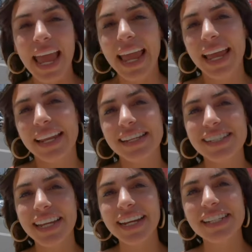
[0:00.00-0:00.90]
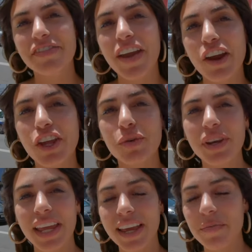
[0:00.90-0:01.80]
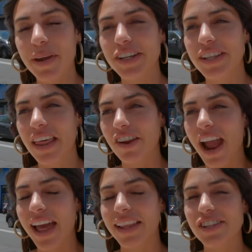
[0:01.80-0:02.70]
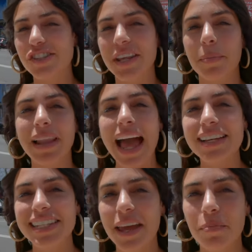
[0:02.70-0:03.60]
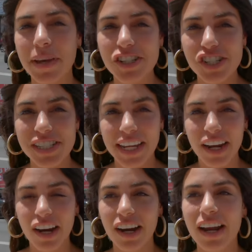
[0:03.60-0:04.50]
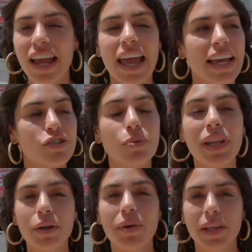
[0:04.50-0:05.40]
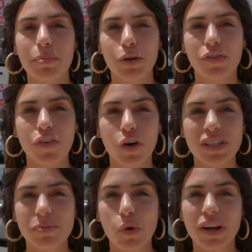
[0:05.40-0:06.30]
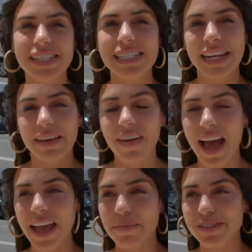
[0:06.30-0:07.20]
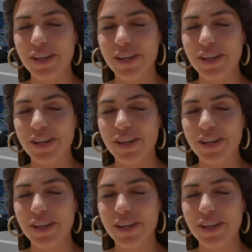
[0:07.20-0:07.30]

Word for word: And Tahiti is very unique compared to the other islands. There's like black sand beaches here. It's really, really beautiful. It's more city vibe.